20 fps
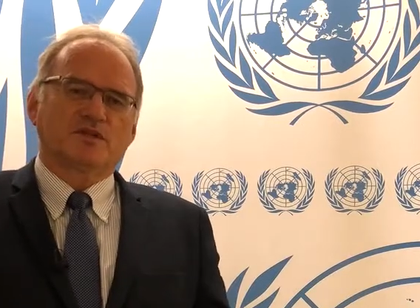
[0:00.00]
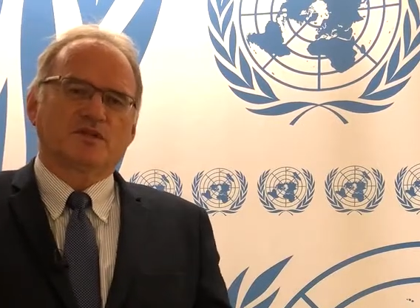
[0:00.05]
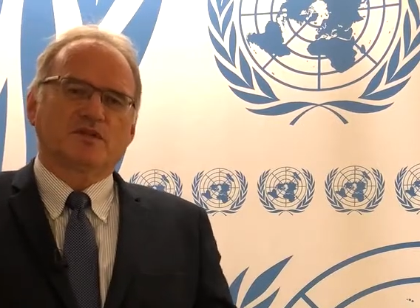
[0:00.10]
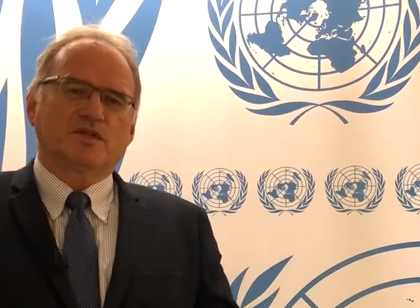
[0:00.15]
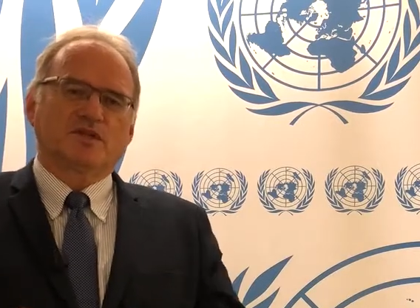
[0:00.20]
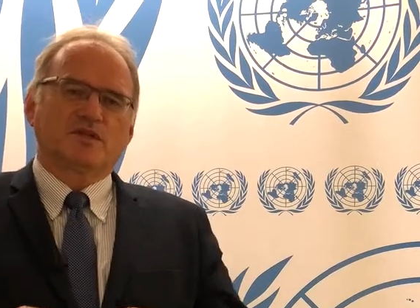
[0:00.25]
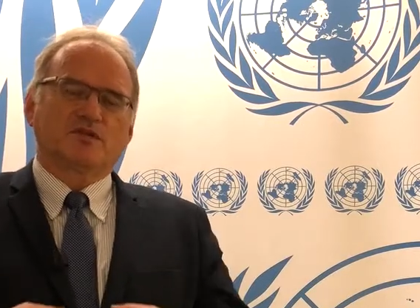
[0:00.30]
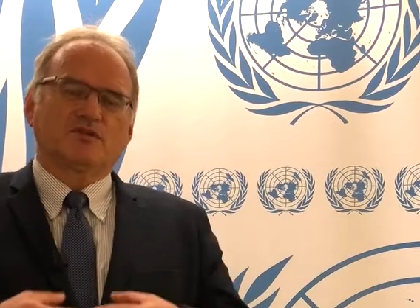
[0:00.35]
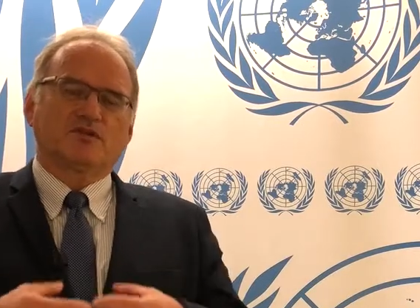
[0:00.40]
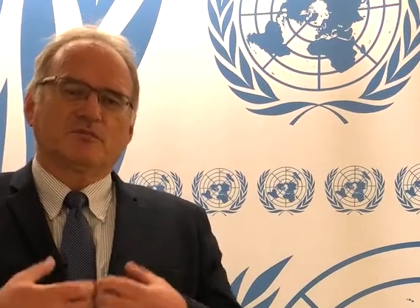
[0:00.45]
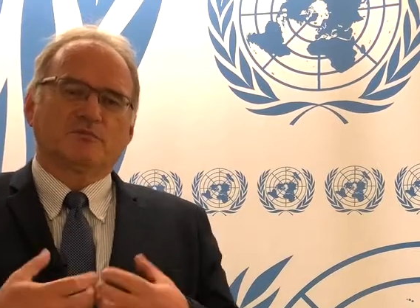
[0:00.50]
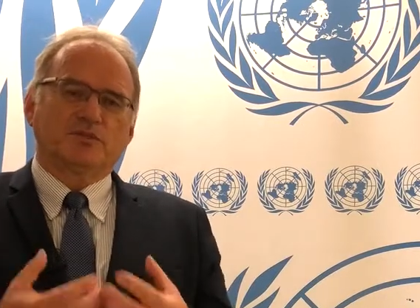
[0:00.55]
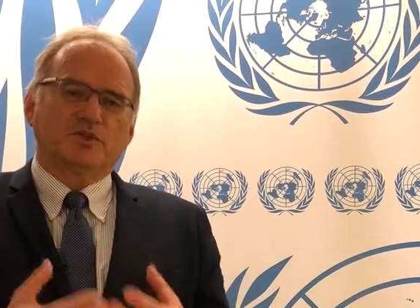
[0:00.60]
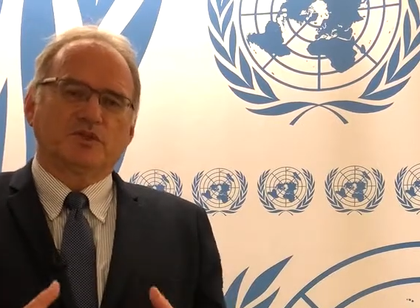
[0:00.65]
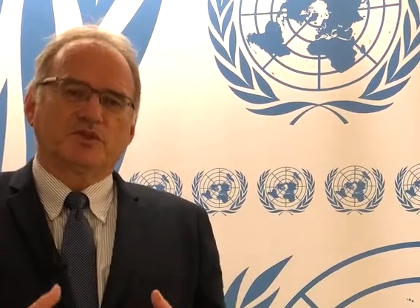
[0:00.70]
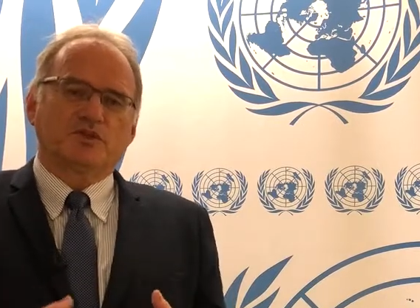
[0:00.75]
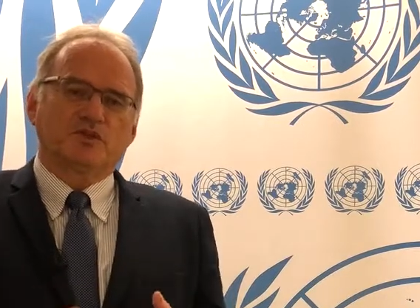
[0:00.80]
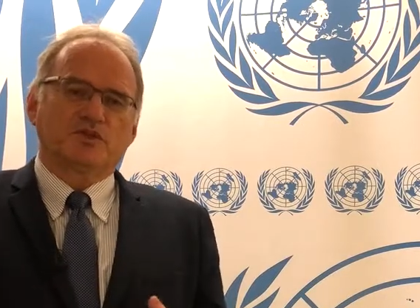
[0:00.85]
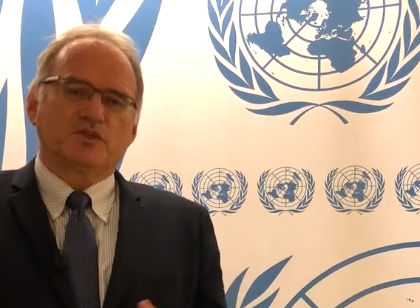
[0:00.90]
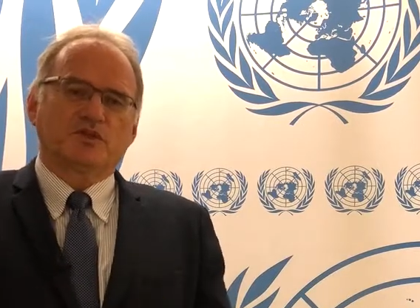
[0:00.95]
these
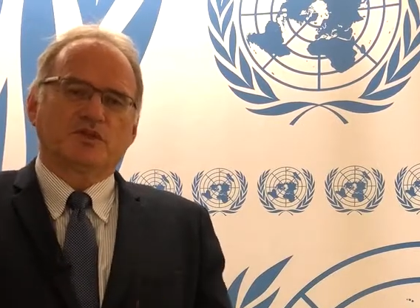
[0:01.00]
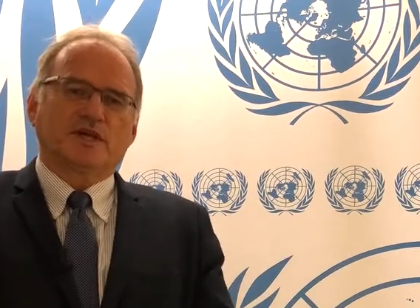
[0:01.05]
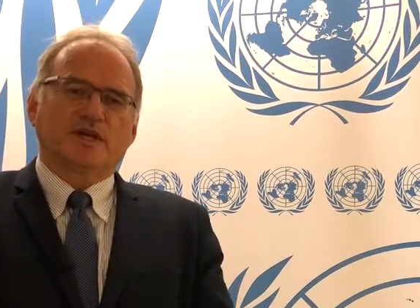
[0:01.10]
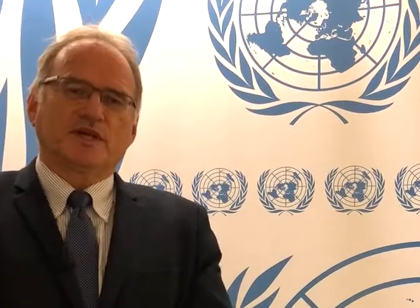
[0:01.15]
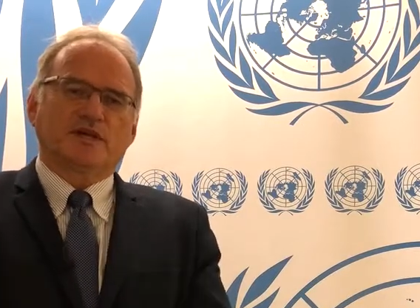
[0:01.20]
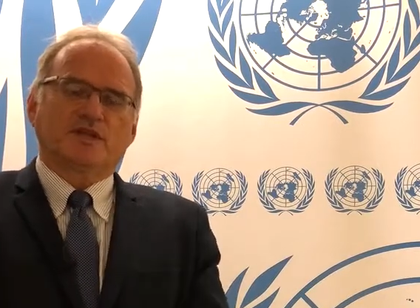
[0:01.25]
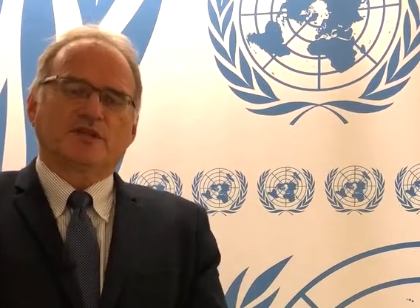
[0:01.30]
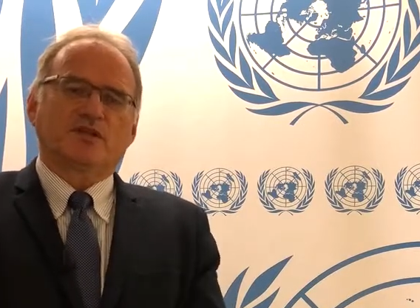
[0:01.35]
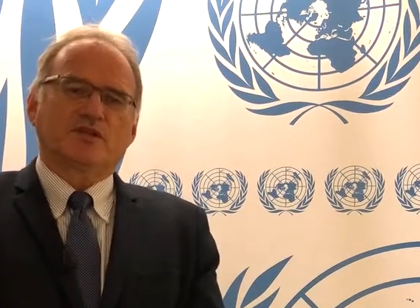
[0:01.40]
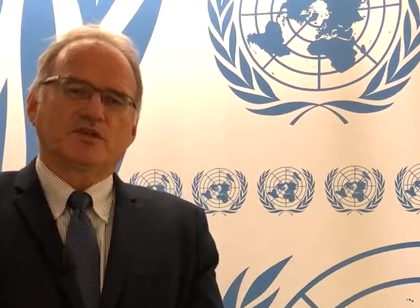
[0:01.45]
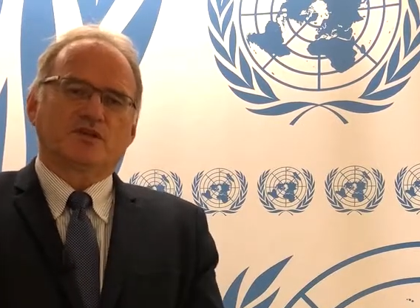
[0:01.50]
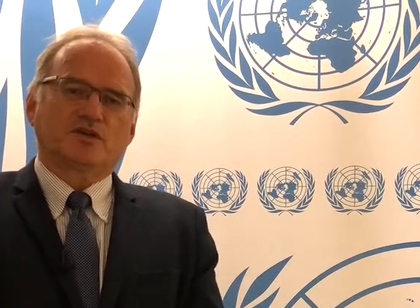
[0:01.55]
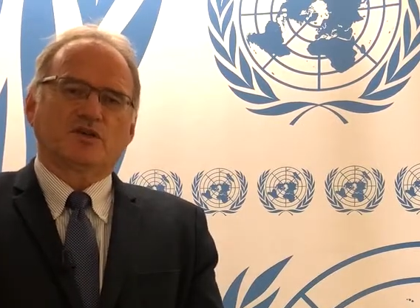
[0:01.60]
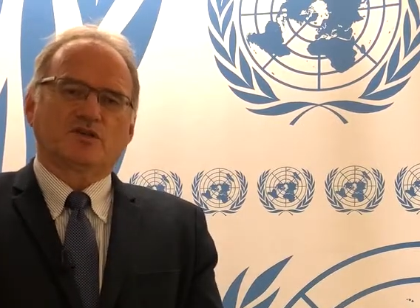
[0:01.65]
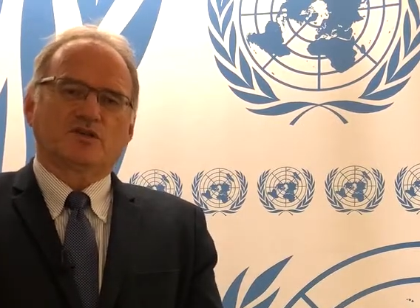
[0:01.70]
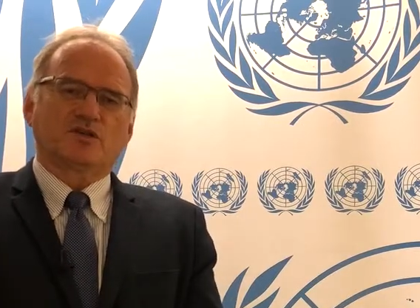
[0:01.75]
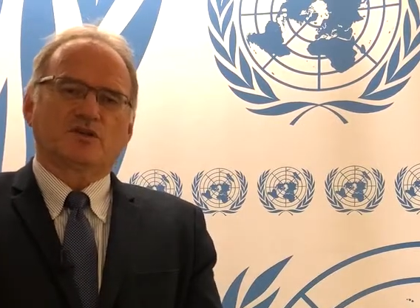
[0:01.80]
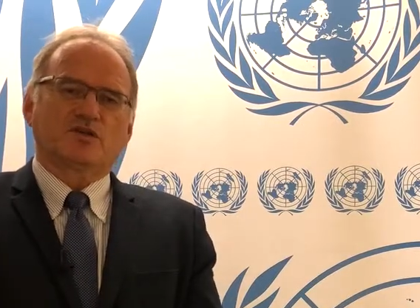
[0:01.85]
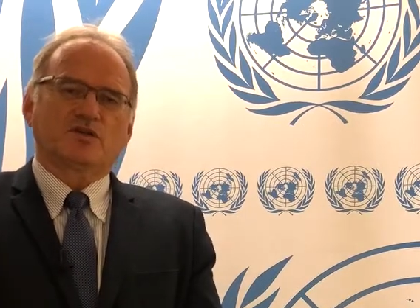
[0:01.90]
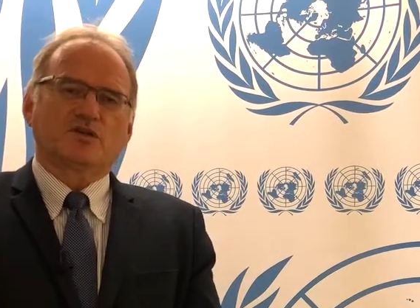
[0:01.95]
computers who take the
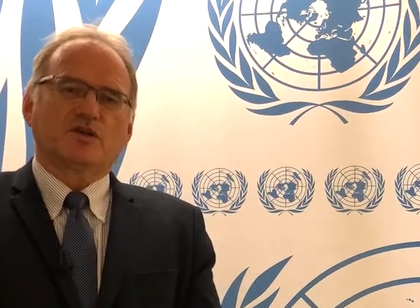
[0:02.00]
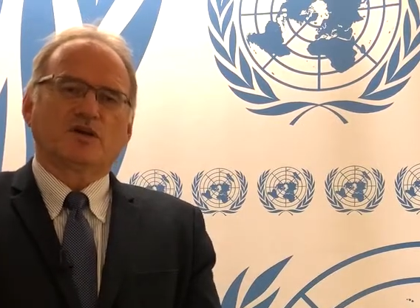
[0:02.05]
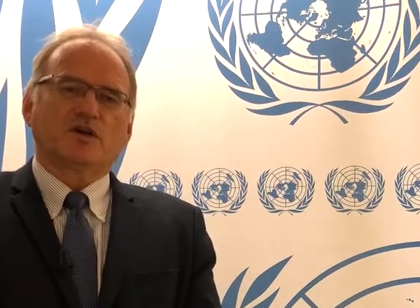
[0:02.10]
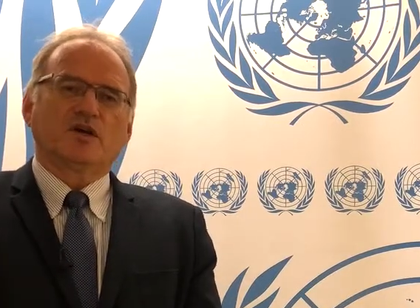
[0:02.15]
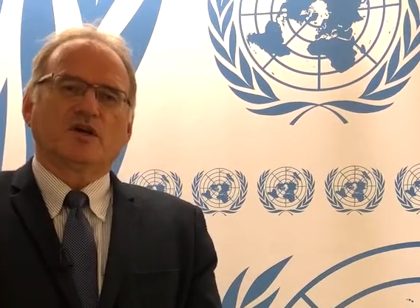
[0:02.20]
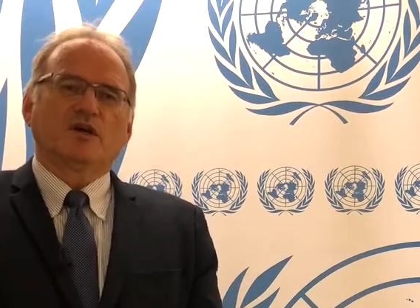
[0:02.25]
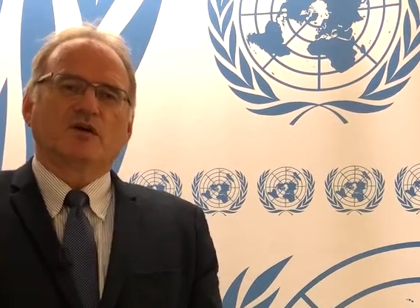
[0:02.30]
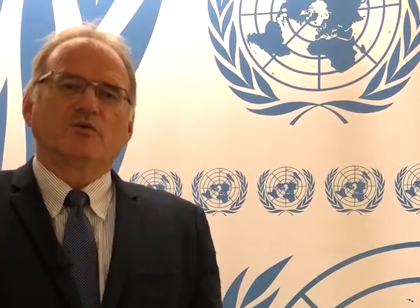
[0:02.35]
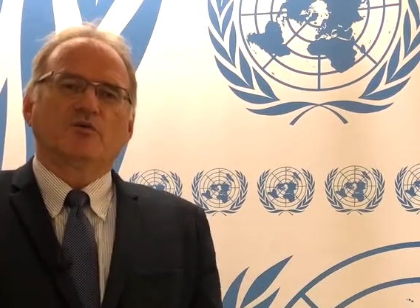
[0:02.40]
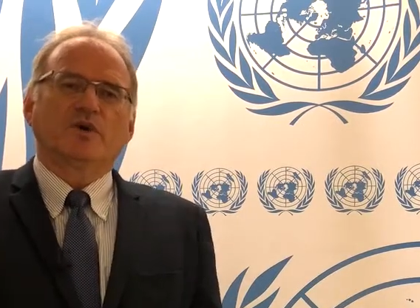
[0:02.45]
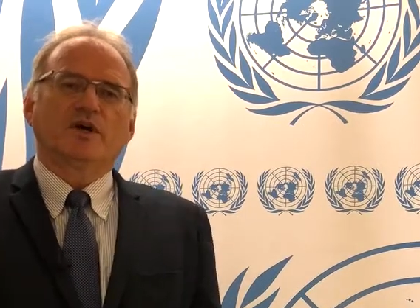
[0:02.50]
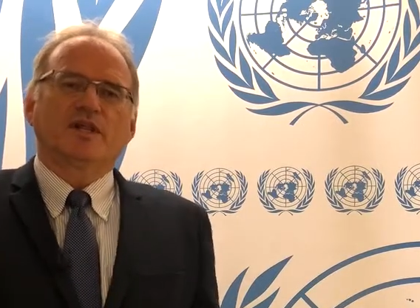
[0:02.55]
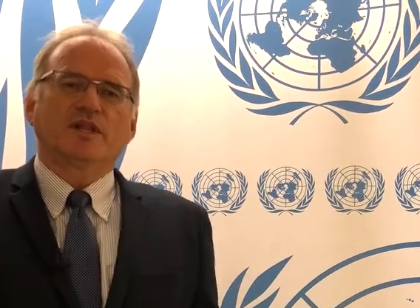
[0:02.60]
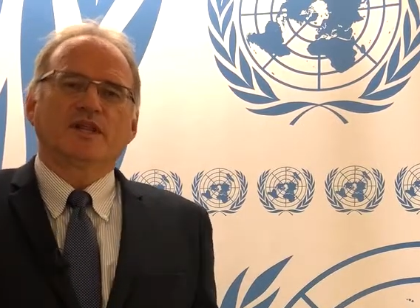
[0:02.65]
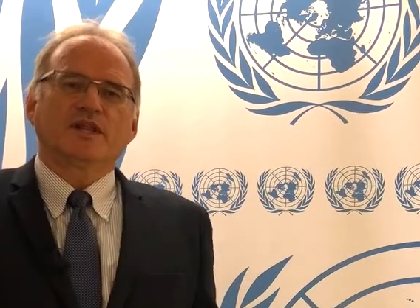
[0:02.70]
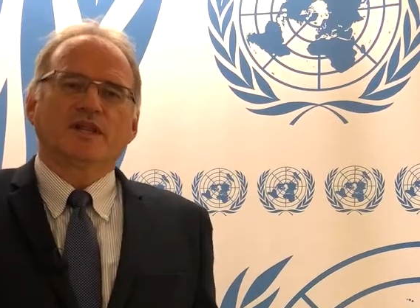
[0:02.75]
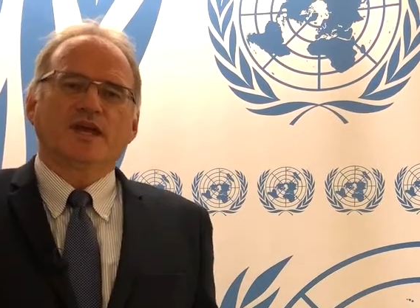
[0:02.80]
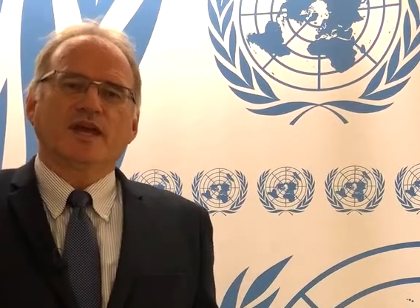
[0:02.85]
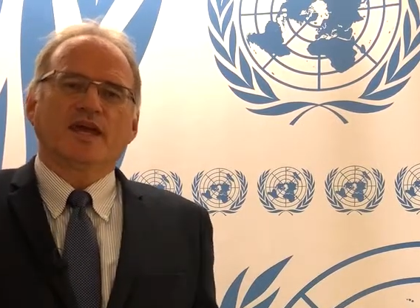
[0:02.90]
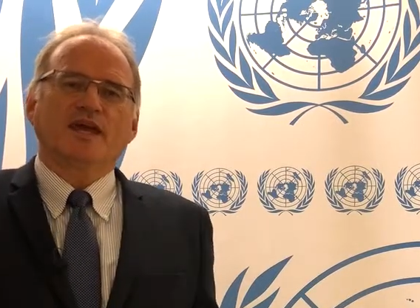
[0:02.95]
decisions, whether
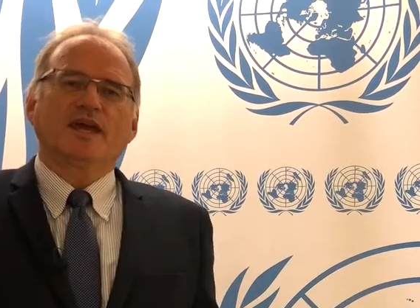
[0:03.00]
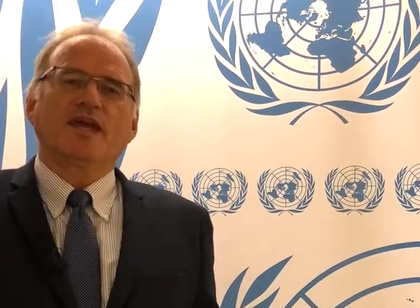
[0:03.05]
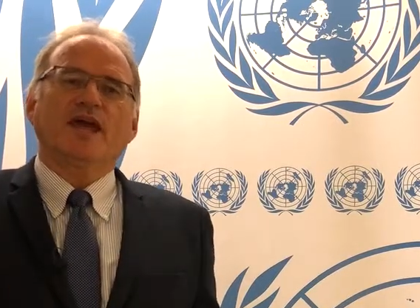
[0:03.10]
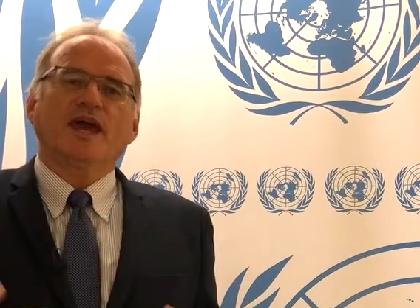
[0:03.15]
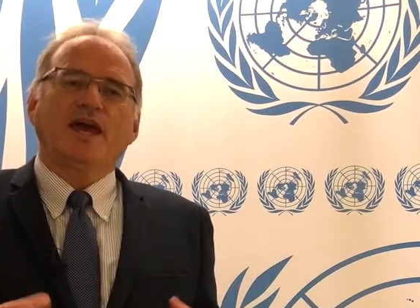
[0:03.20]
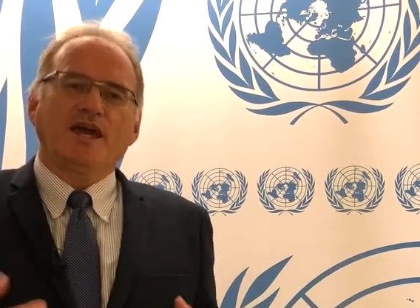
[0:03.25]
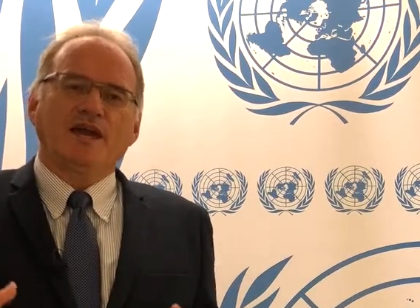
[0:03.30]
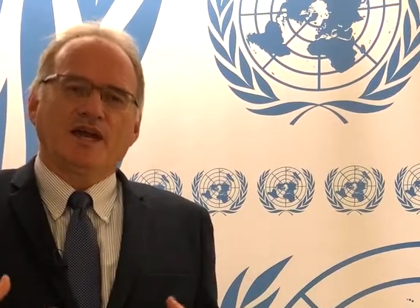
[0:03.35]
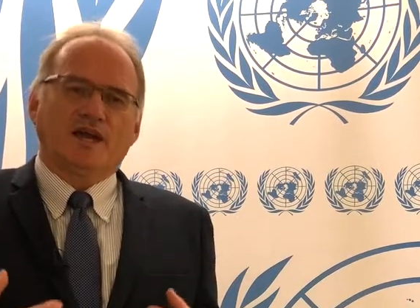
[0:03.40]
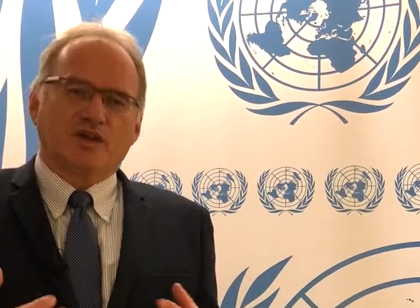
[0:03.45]
they can